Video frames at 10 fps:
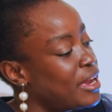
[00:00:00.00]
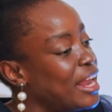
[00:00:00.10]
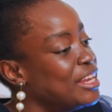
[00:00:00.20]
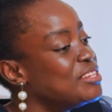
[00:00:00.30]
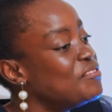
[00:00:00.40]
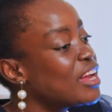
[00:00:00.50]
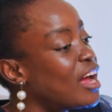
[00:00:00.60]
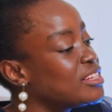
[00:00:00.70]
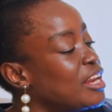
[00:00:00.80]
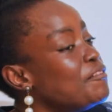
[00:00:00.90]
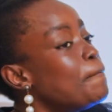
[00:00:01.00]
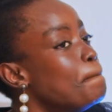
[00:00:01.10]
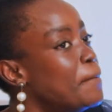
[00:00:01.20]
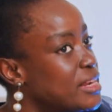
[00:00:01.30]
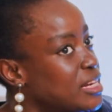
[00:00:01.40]
And it's actually even
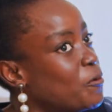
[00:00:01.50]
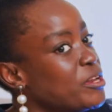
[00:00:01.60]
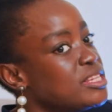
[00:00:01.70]
better when